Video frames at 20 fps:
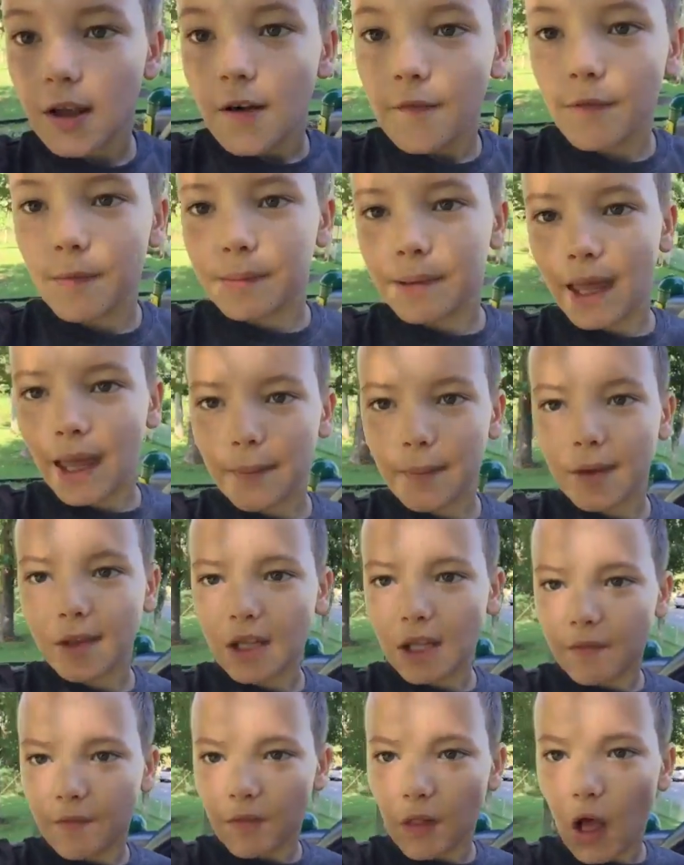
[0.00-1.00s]
from gaming
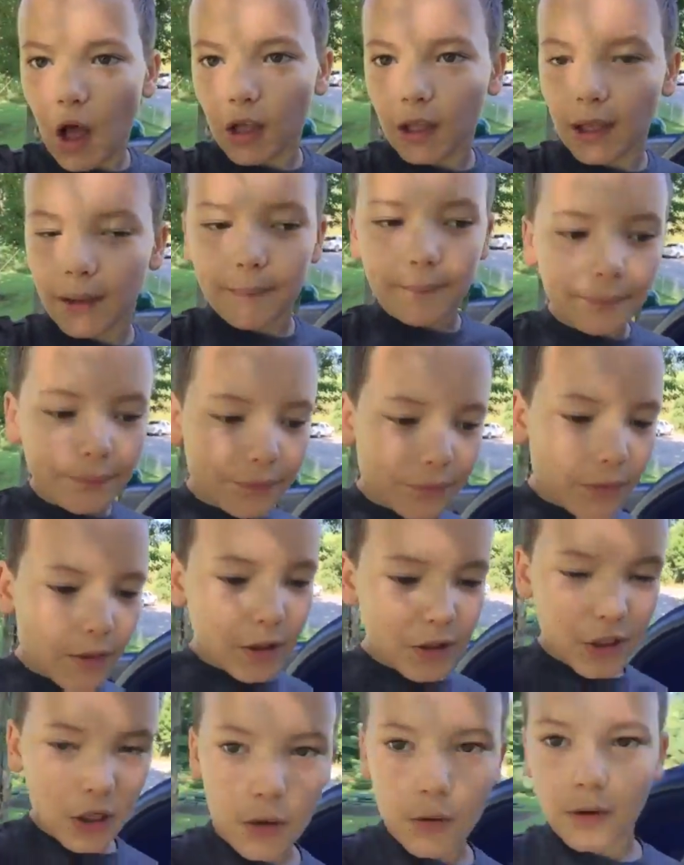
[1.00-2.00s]
to vlogging.
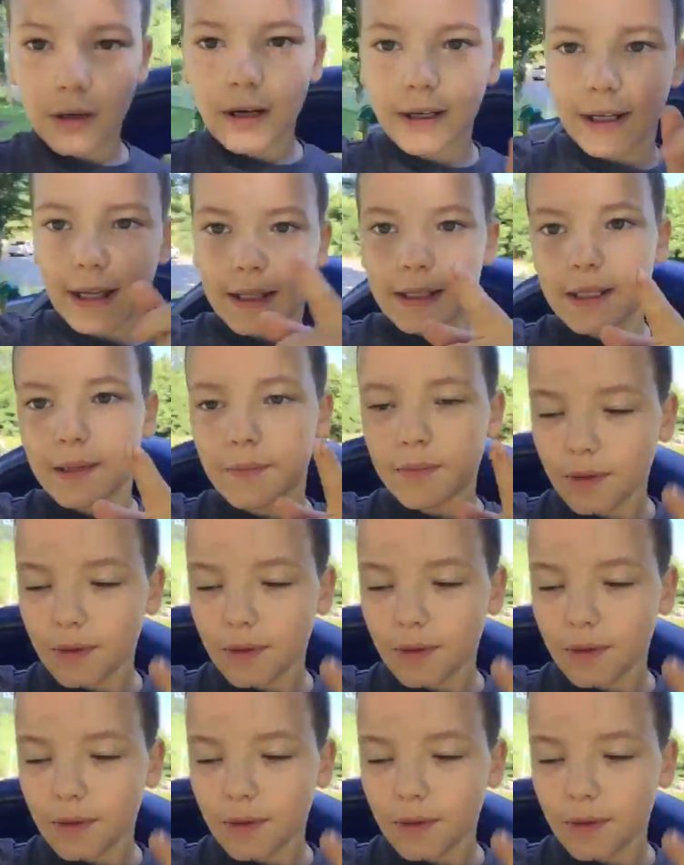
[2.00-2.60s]
So, again,